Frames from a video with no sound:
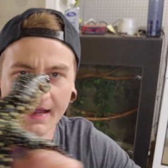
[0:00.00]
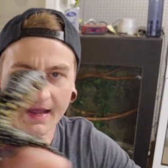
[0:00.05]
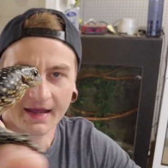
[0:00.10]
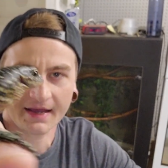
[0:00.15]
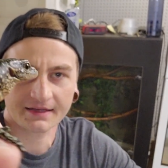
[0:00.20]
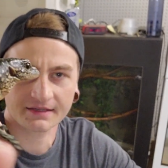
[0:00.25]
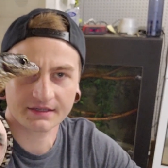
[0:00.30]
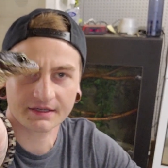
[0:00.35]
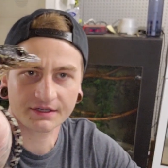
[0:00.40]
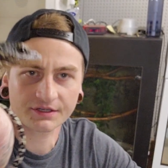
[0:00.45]

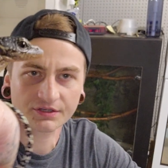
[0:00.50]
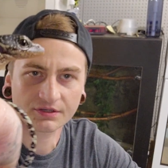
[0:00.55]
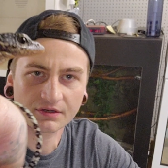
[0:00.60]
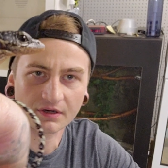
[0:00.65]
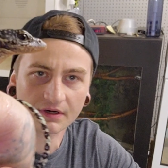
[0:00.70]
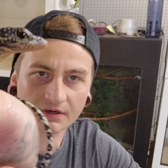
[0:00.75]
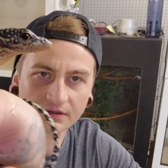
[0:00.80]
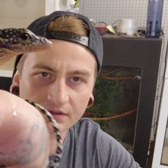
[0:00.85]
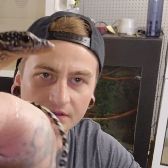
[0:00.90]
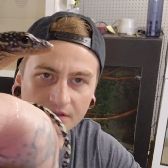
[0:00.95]
as they
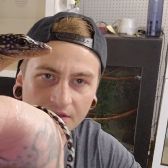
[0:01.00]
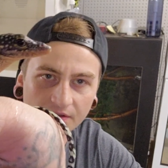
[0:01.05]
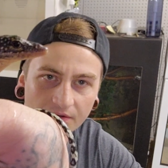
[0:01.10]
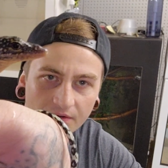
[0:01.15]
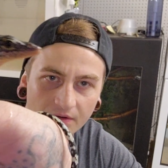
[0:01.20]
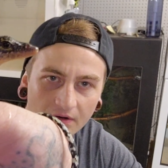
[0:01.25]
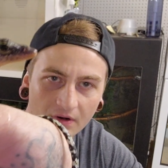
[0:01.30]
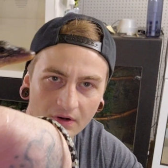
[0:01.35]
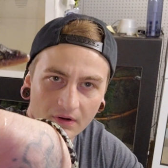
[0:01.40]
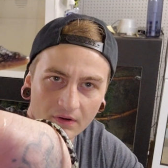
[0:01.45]
start to
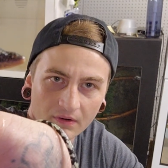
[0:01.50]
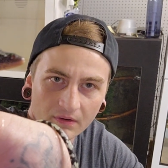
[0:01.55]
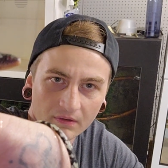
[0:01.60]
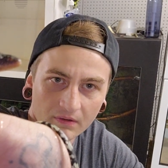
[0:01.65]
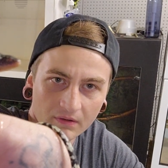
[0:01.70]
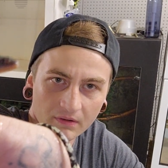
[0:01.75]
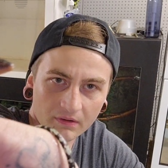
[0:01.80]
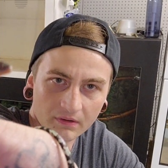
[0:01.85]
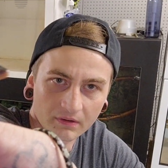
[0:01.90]
grow,